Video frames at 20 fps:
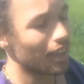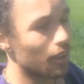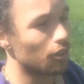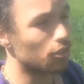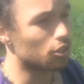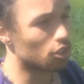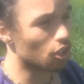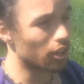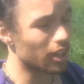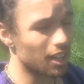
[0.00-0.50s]
It
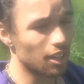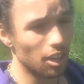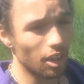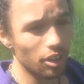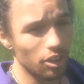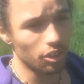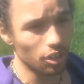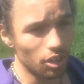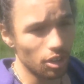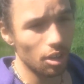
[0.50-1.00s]
was done in
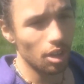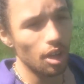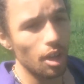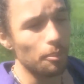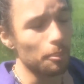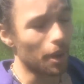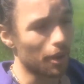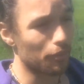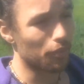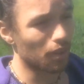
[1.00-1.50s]
London,
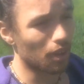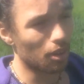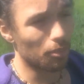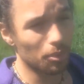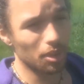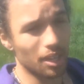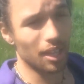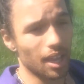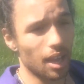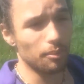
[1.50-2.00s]
but I think
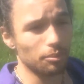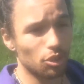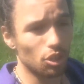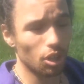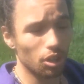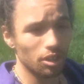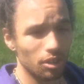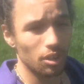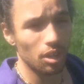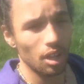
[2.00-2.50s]
I'm going to get them
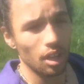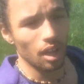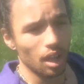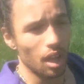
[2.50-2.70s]
done